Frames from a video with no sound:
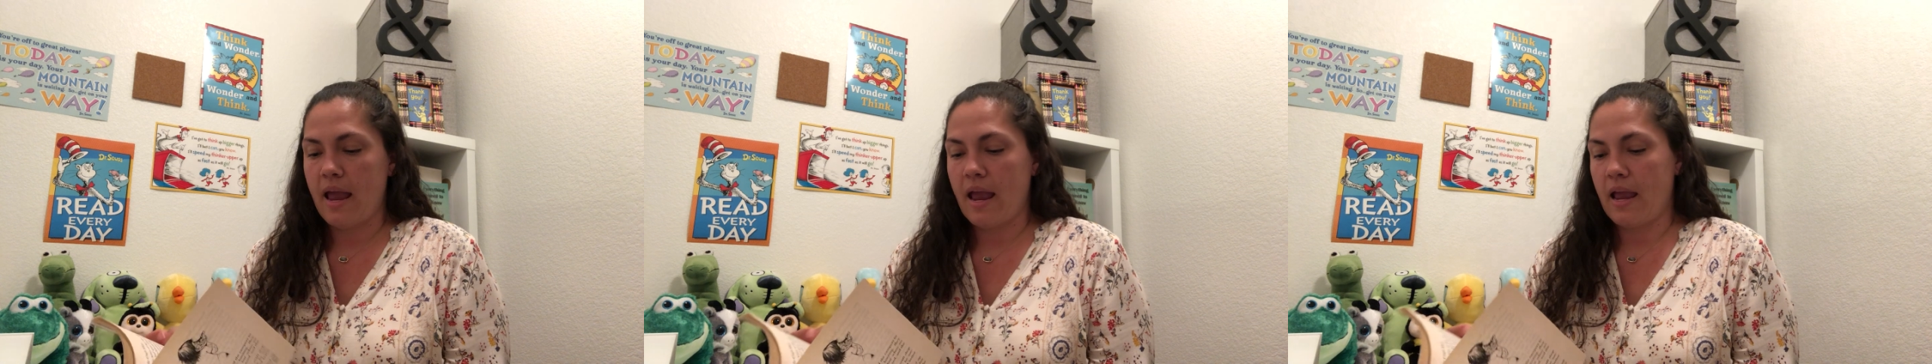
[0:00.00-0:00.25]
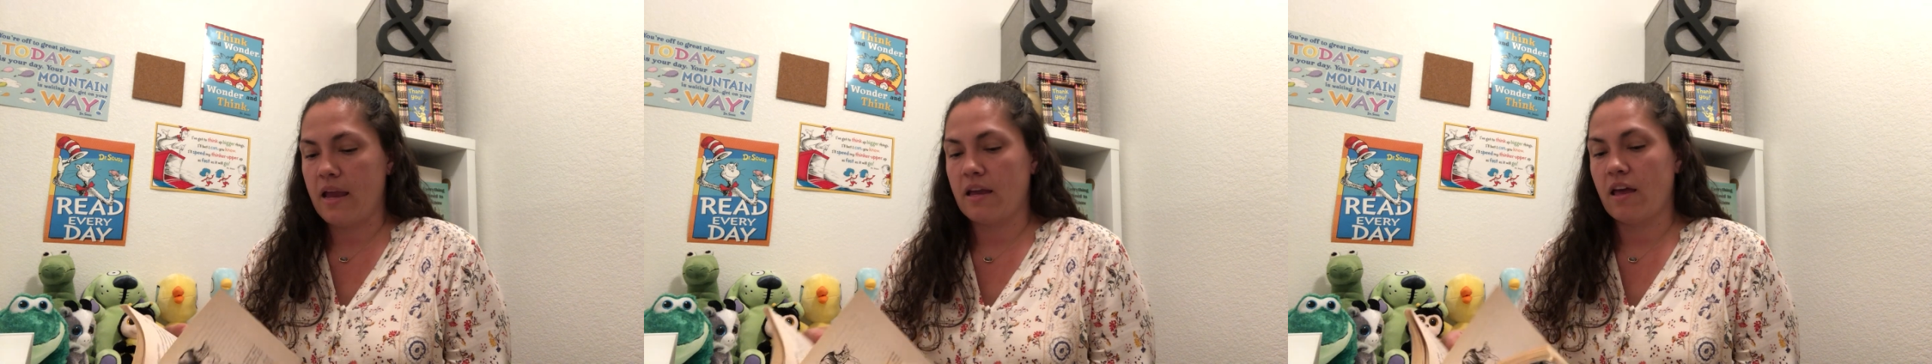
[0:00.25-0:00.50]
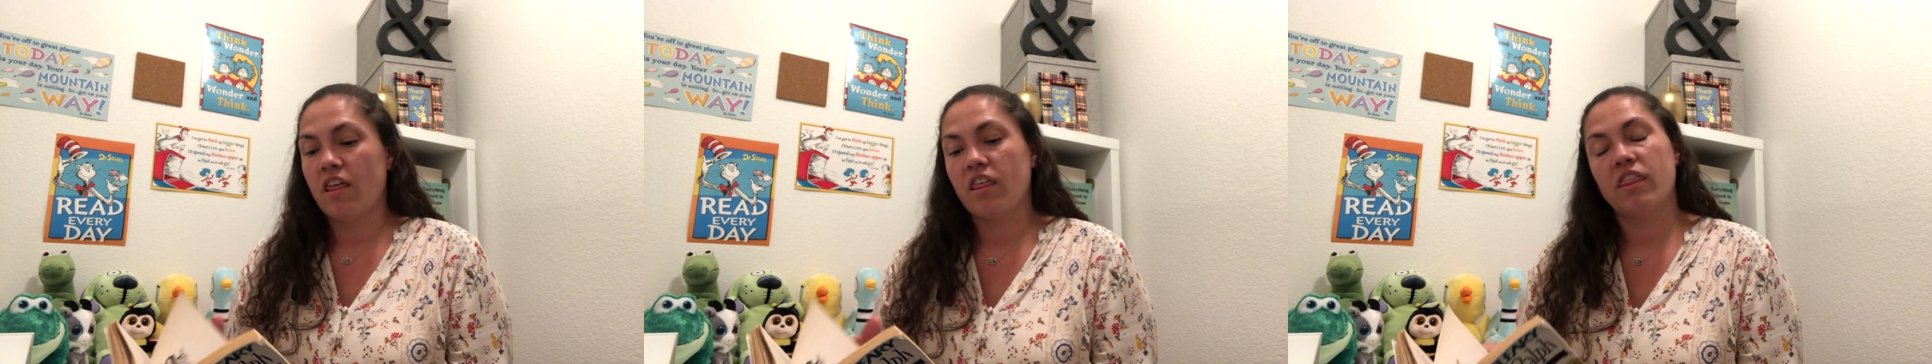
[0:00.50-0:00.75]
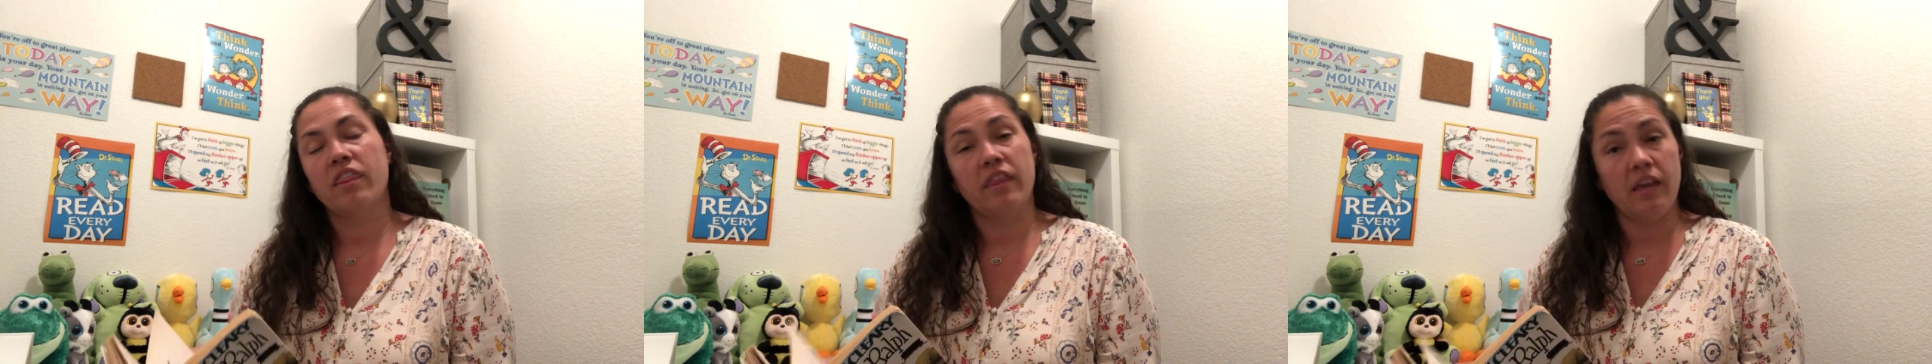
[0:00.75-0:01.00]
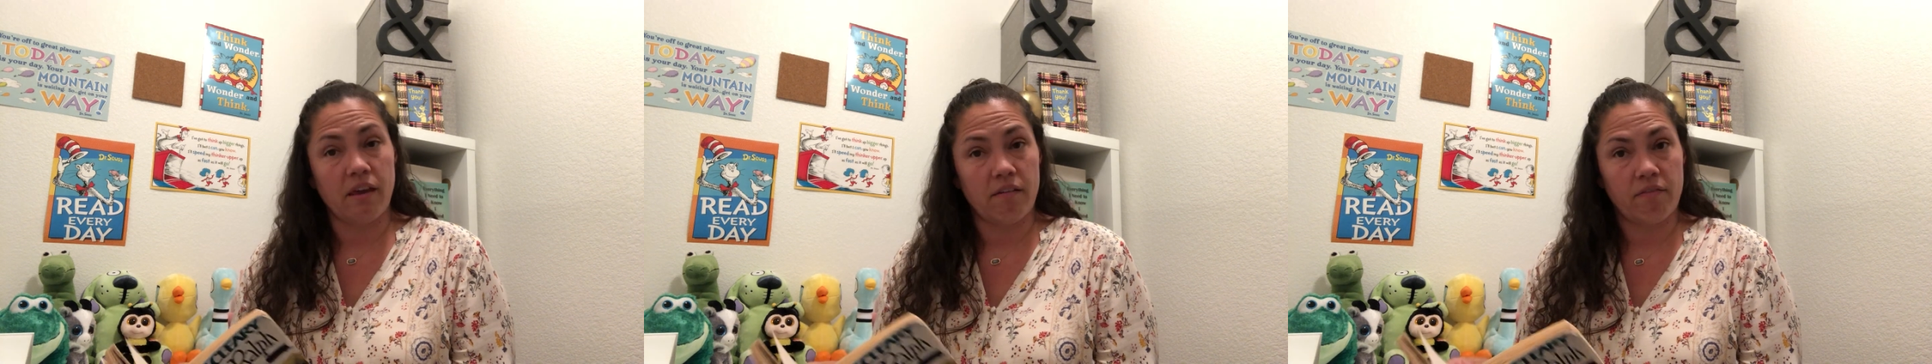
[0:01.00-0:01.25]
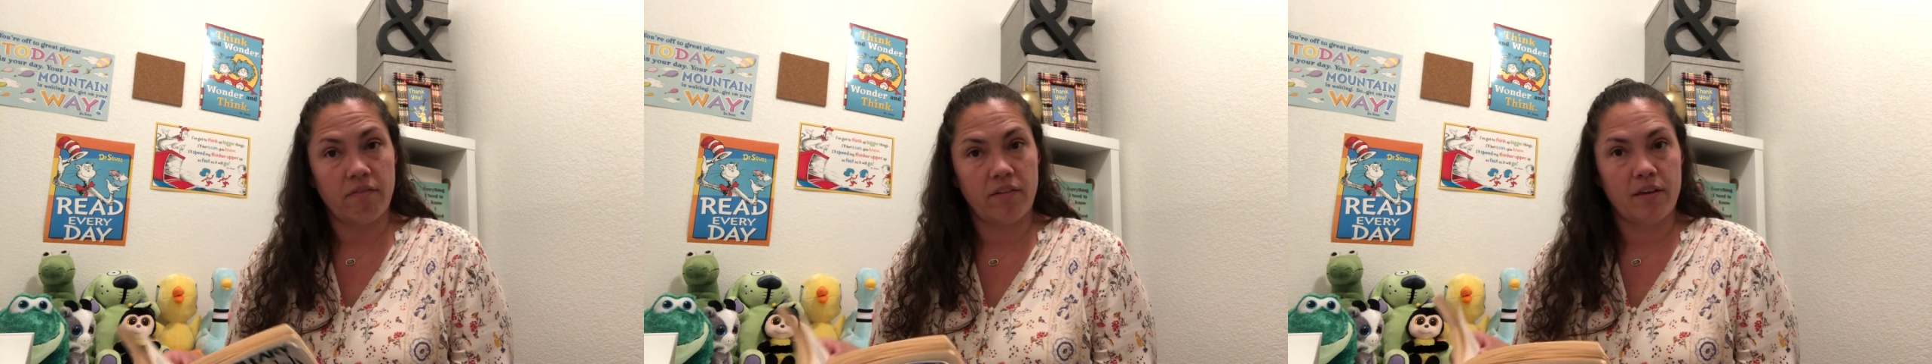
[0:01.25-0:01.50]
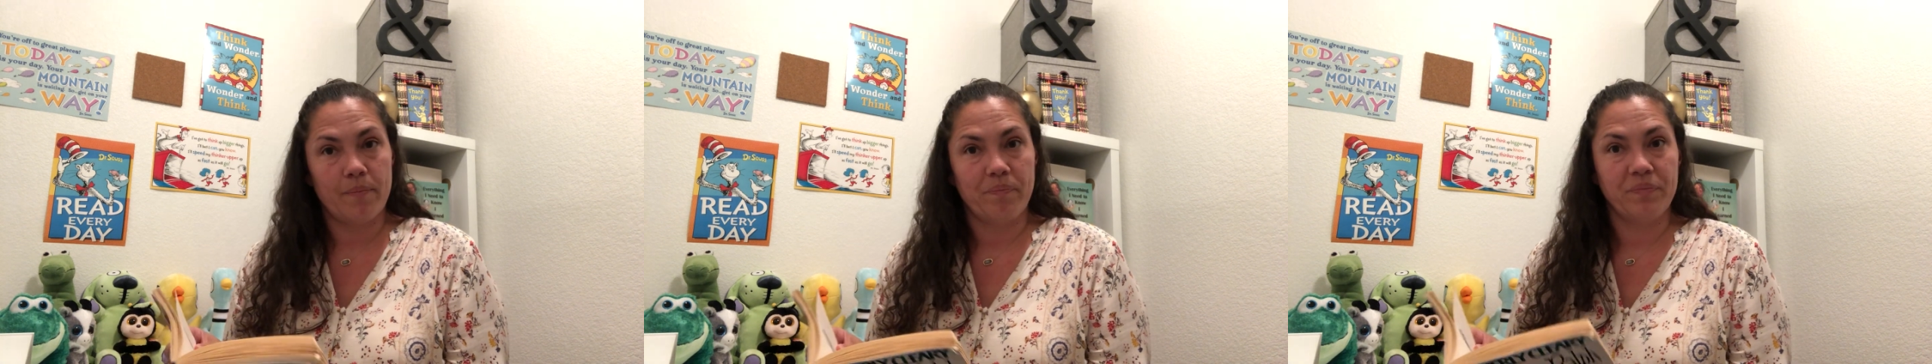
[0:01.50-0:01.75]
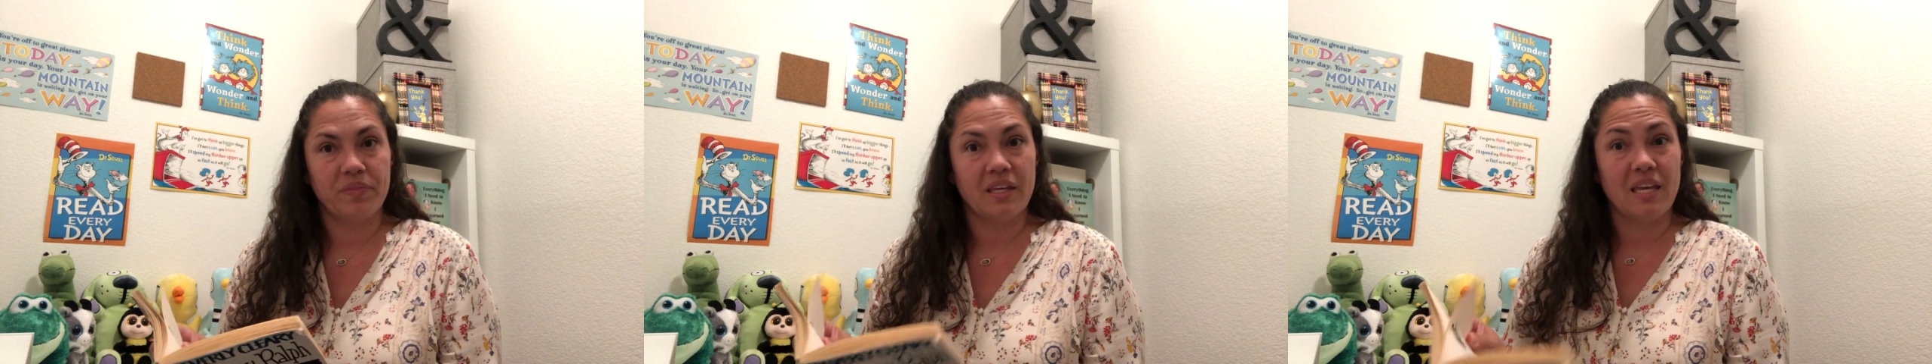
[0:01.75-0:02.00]
A Thief
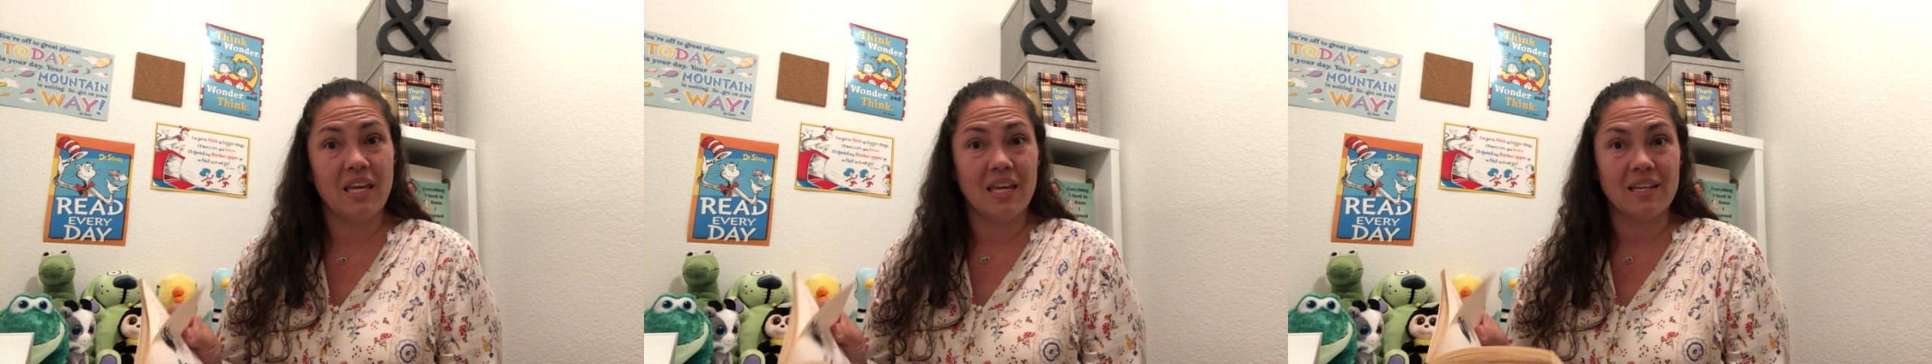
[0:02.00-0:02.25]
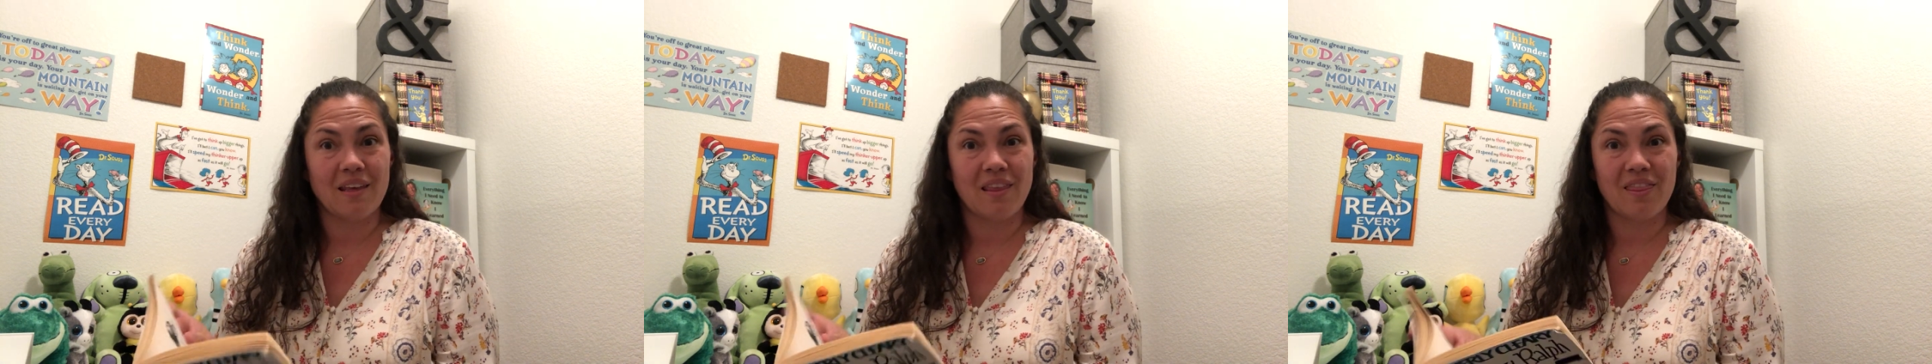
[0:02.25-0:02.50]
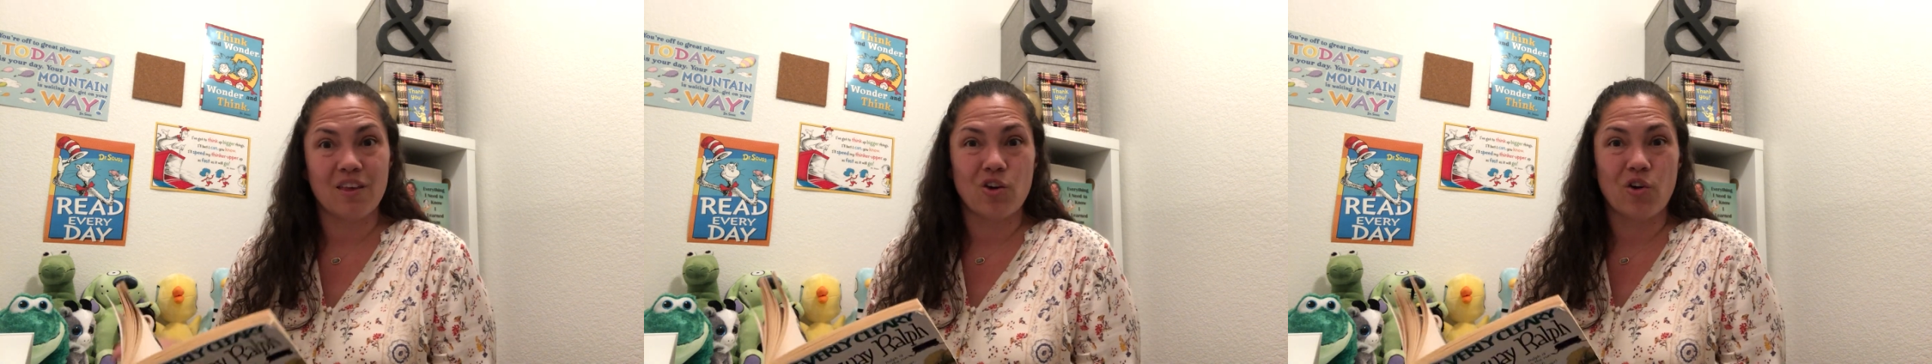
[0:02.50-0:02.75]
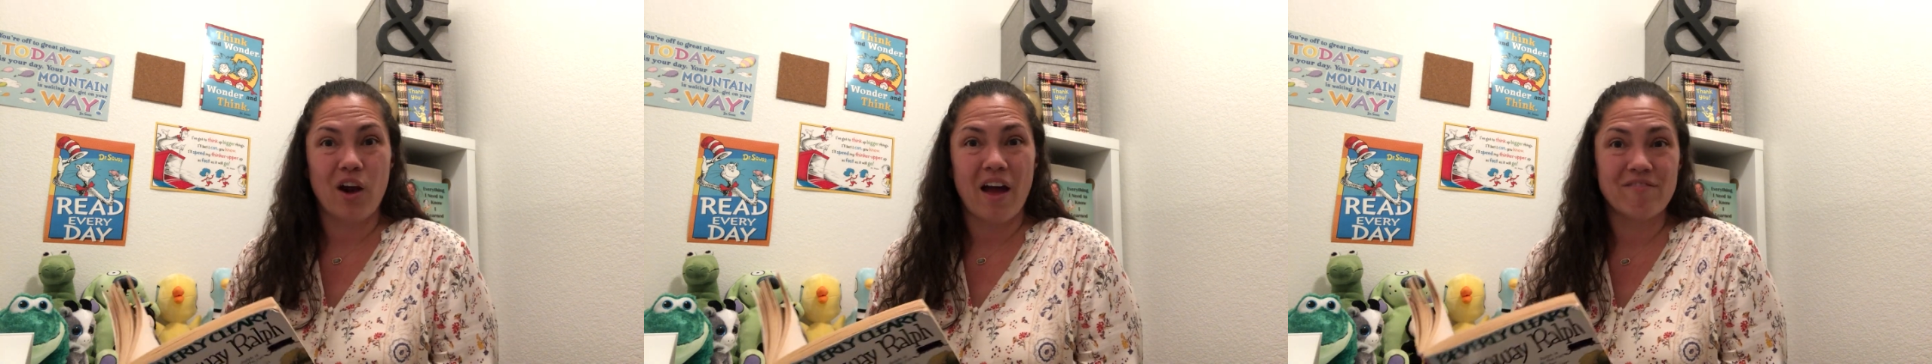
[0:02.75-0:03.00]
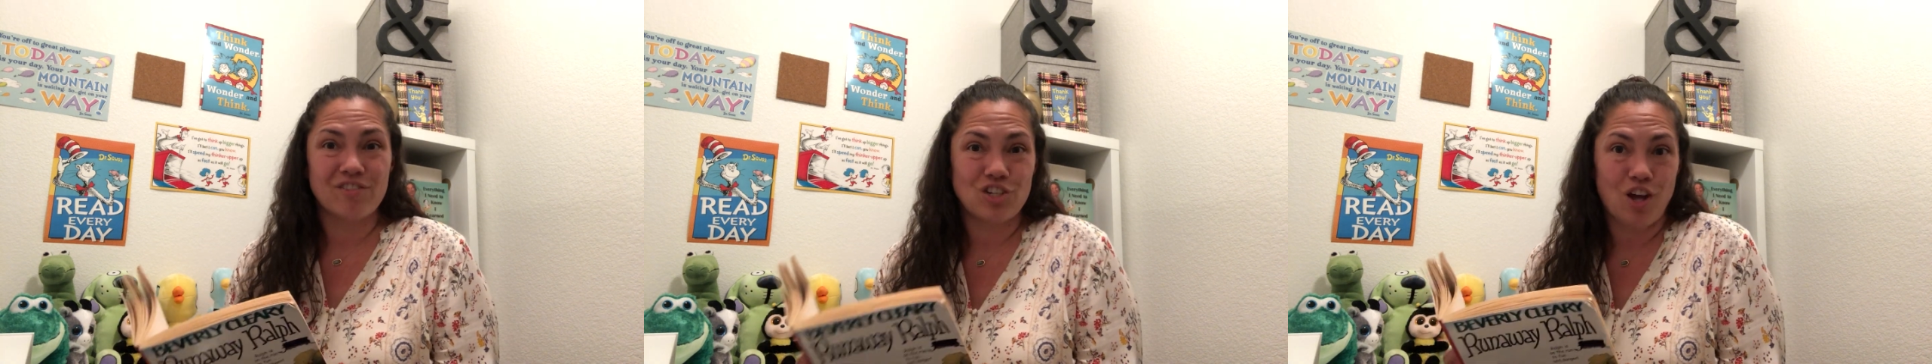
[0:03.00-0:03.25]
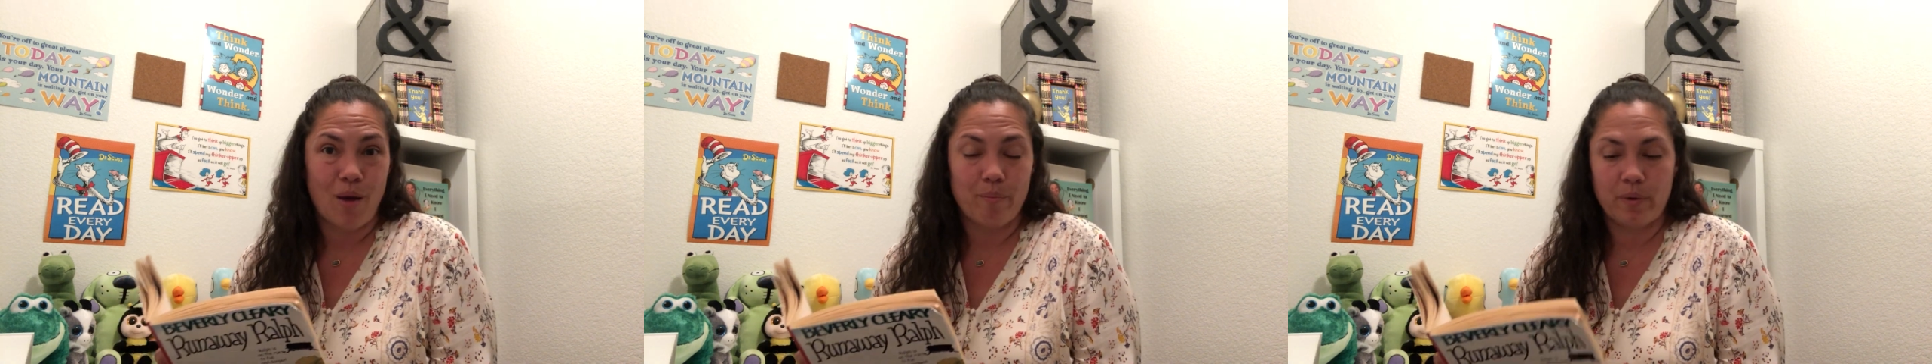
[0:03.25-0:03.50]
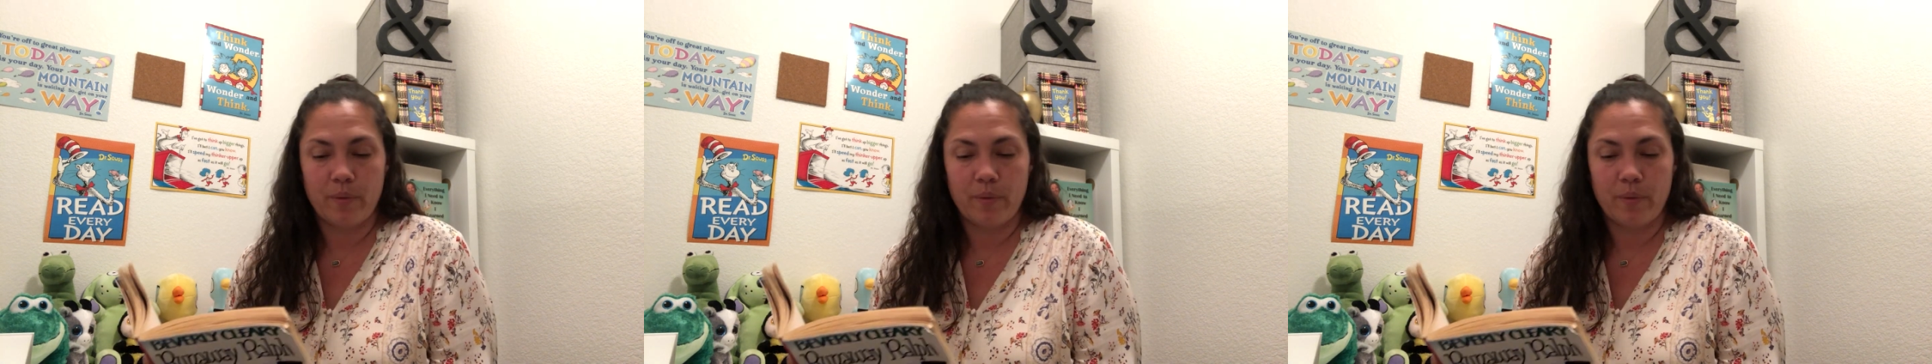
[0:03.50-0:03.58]
in the Craft Shop.